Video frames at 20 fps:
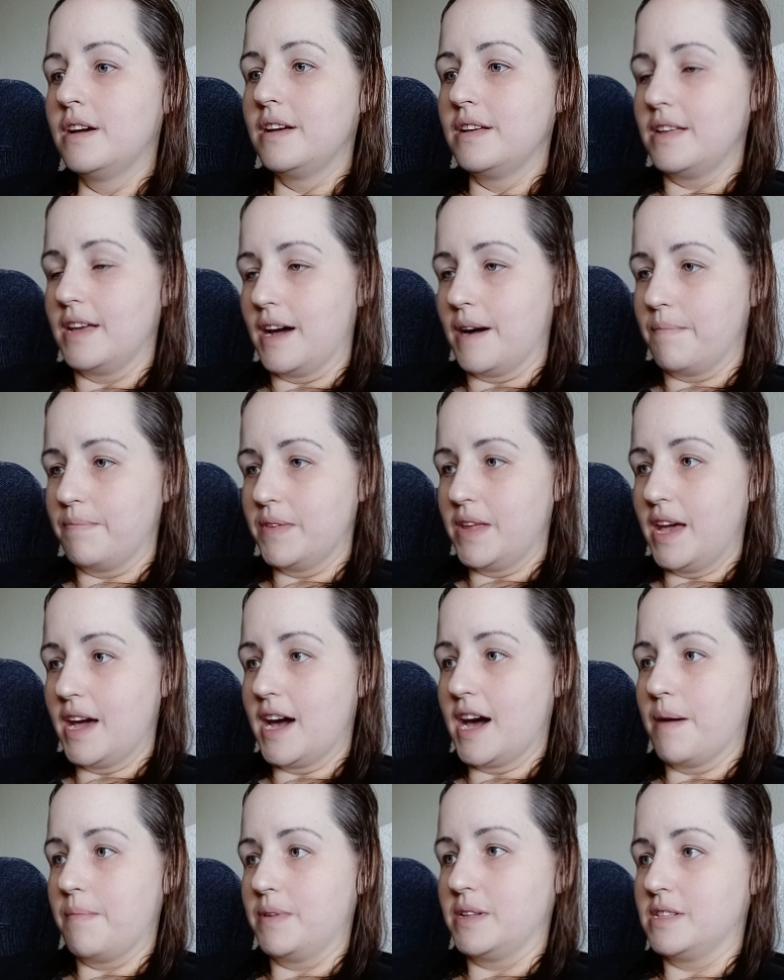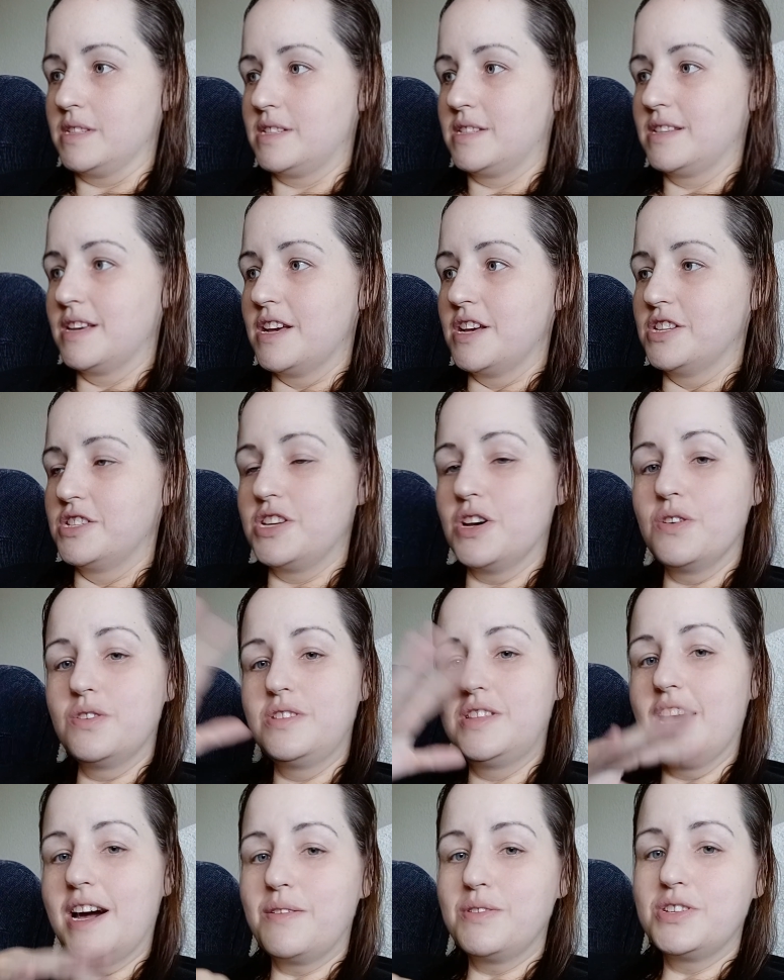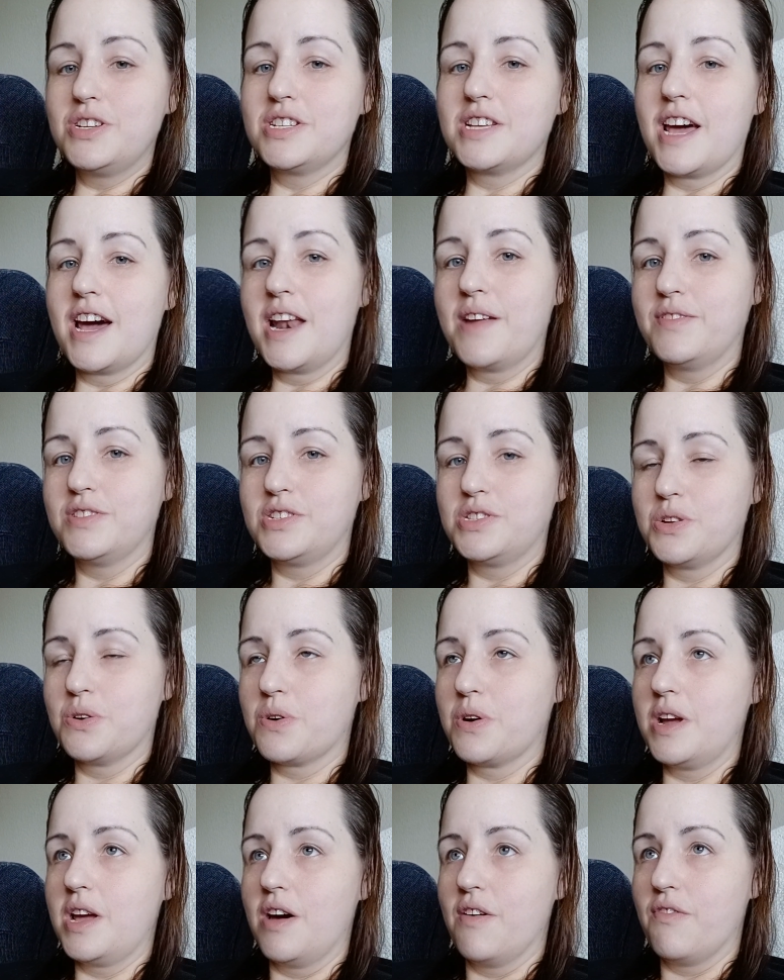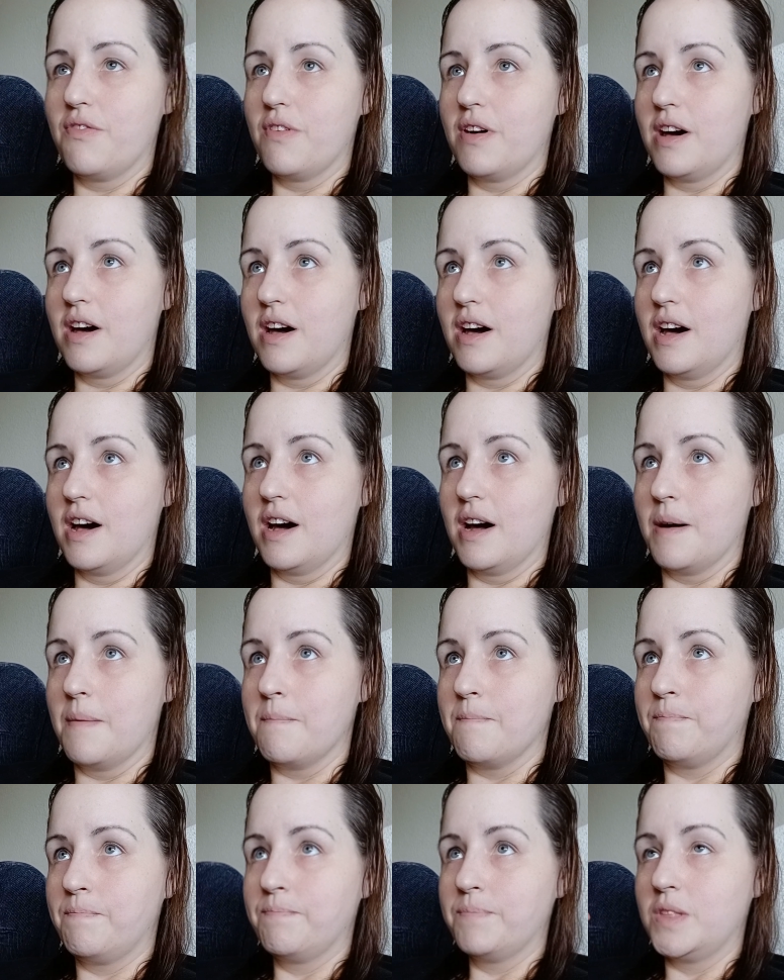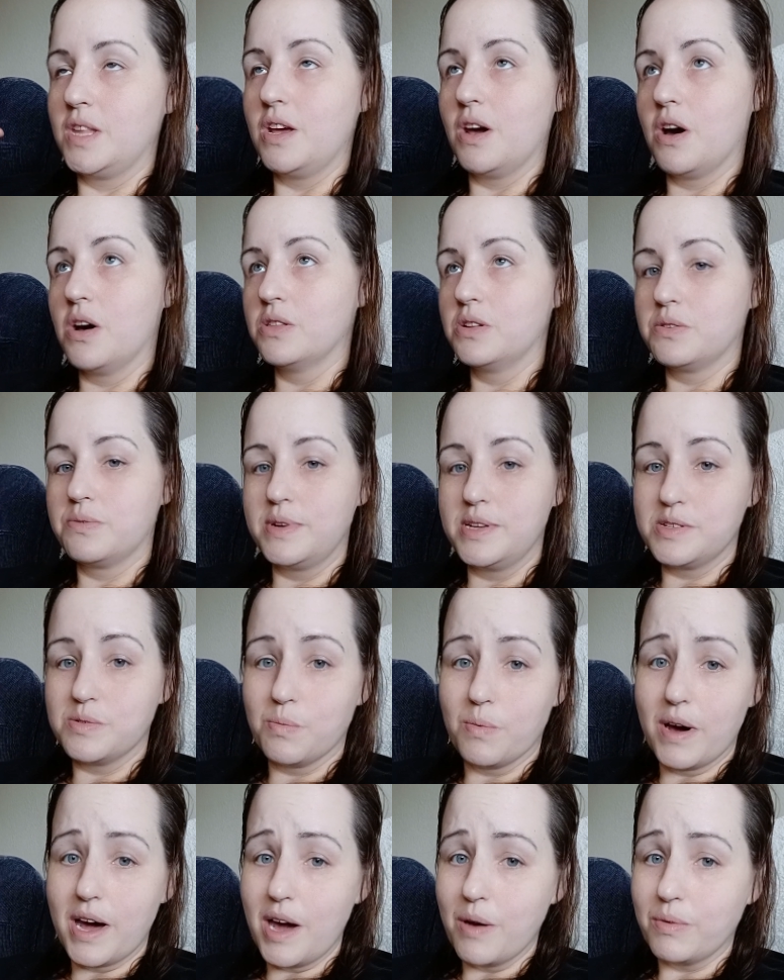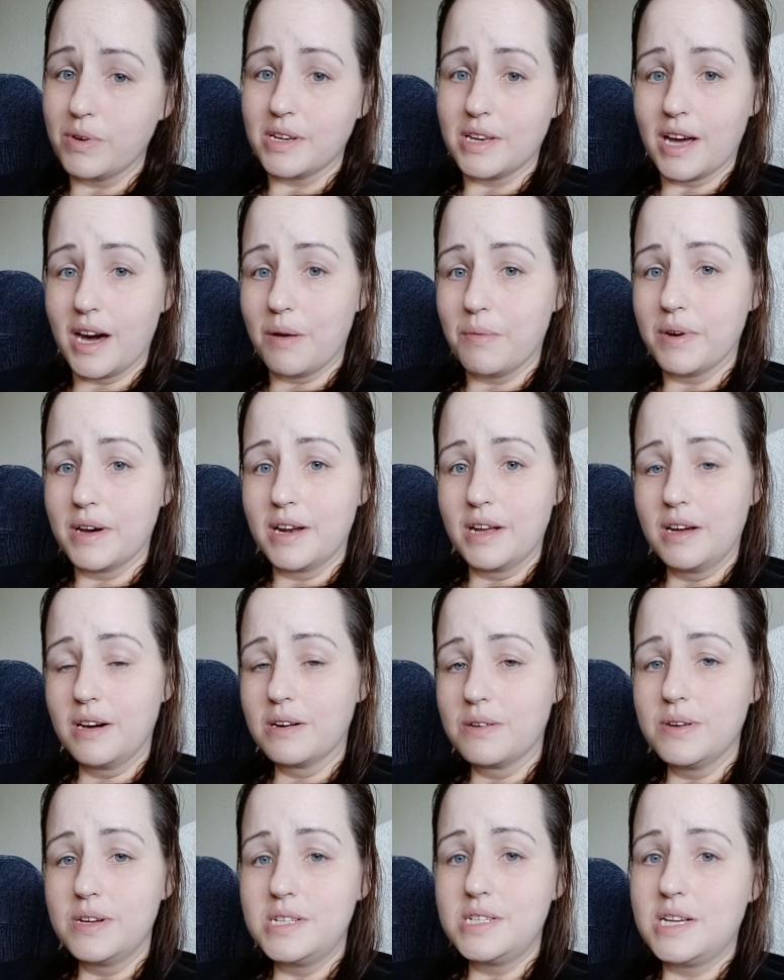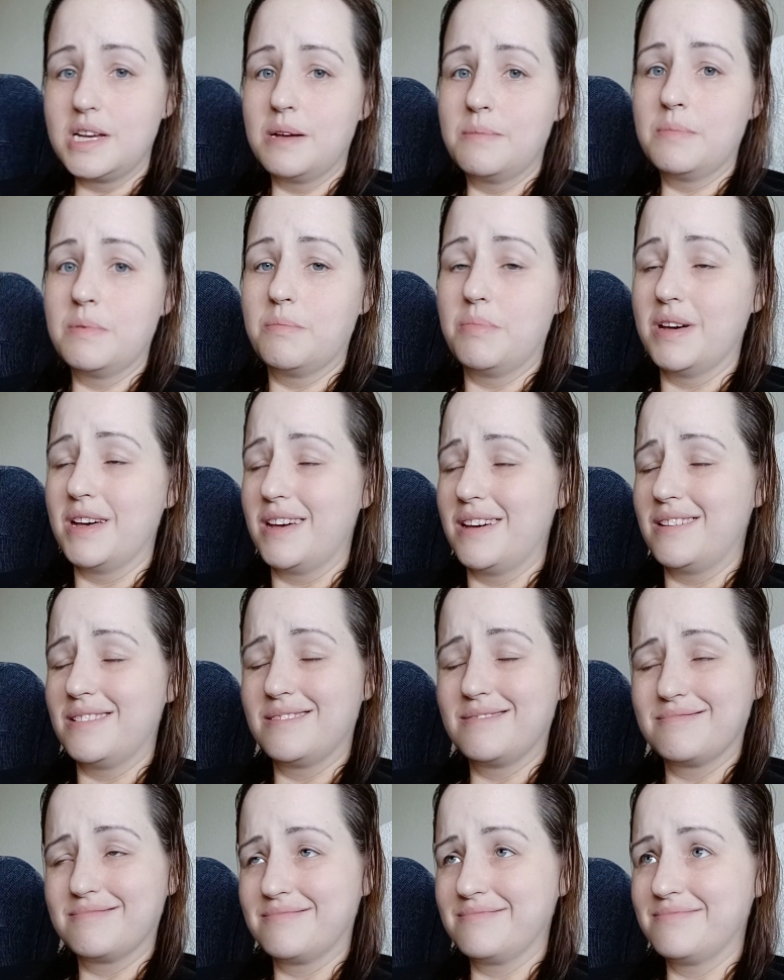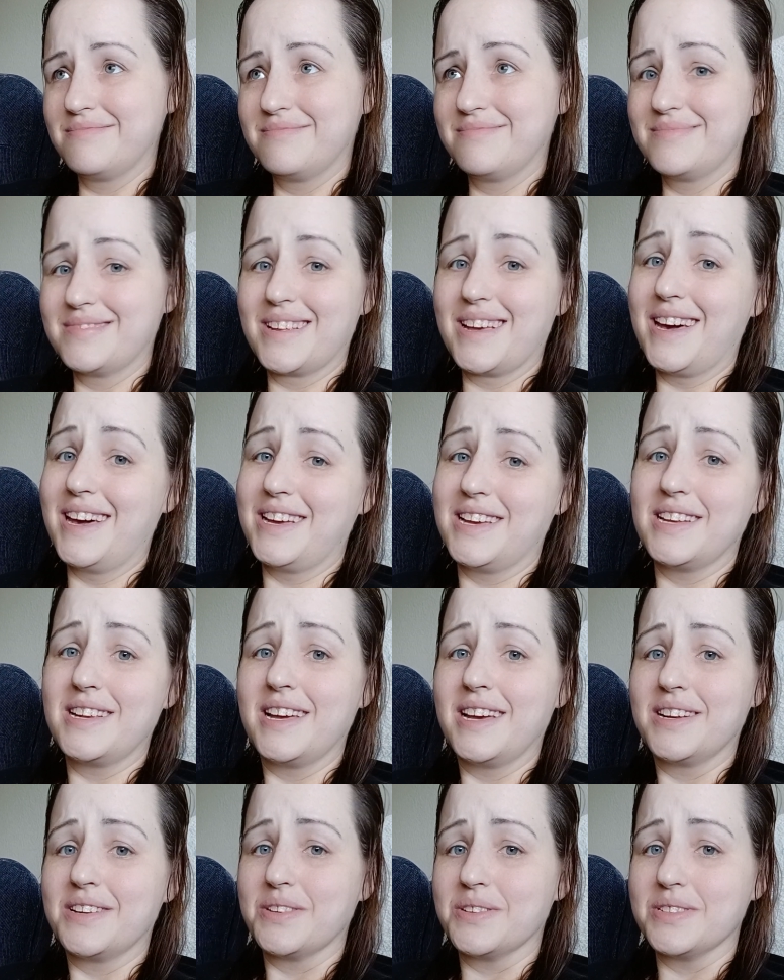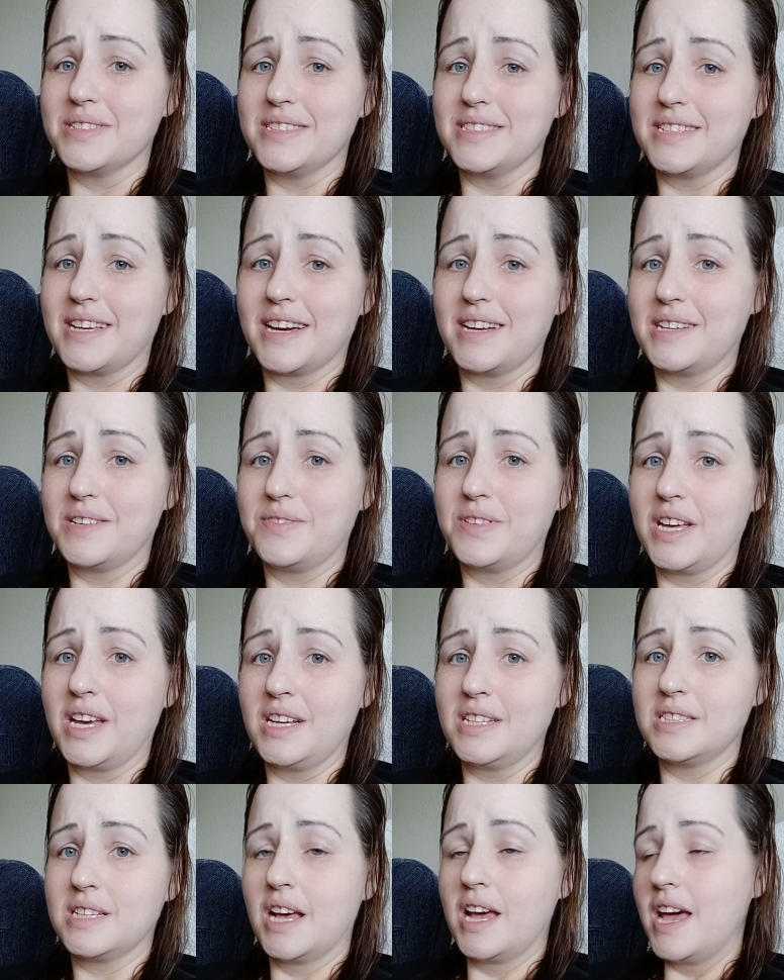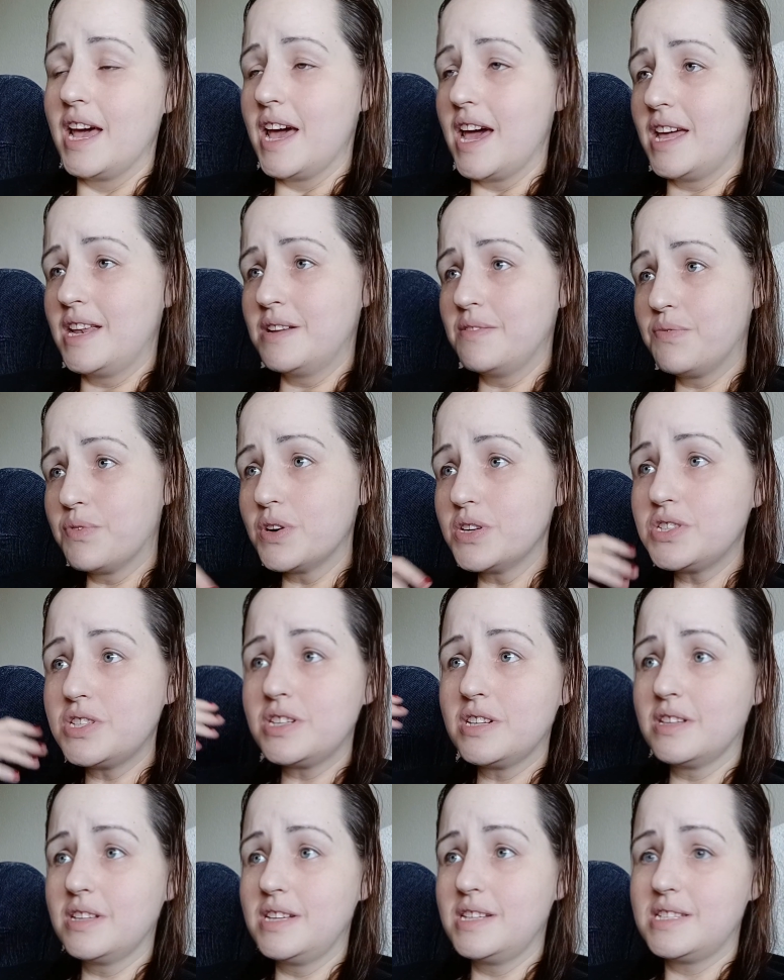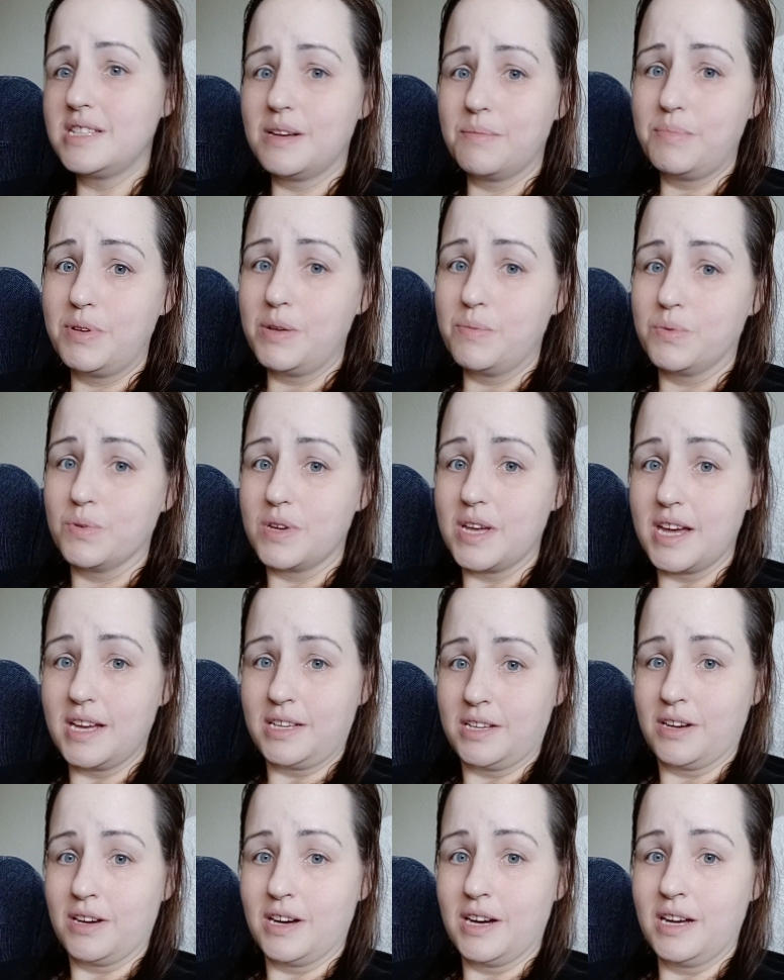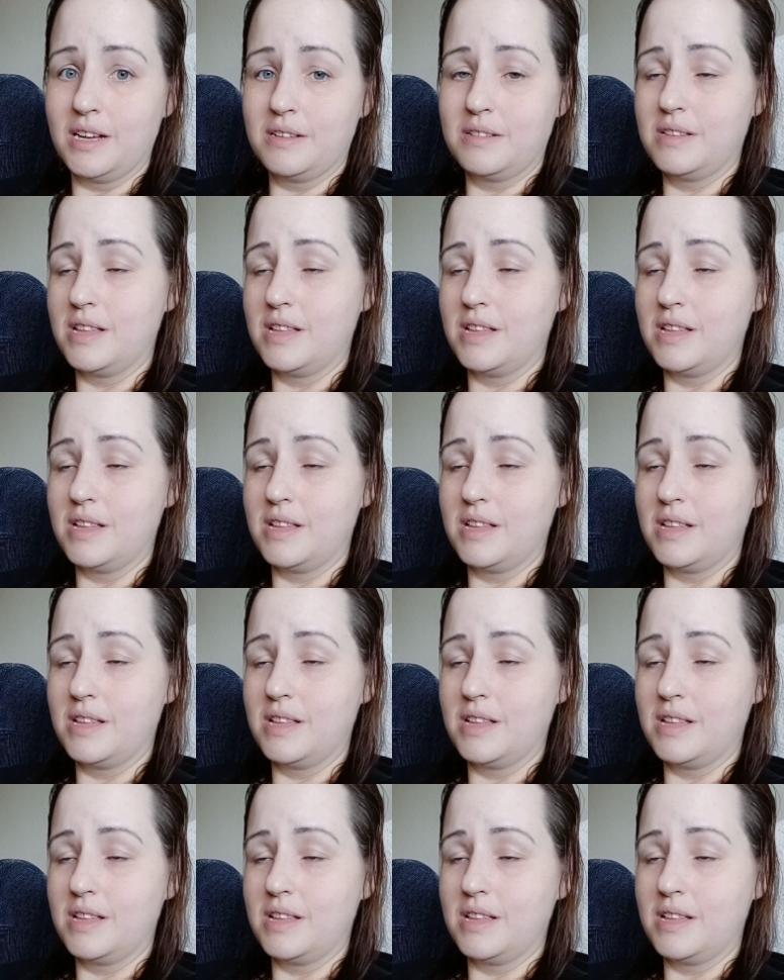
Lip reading: Yeah, it happens. So that was just kind of a story of the only reason why I would not want to go to a gym, but I can handle these kind of things. And unfortunately, some people cannot.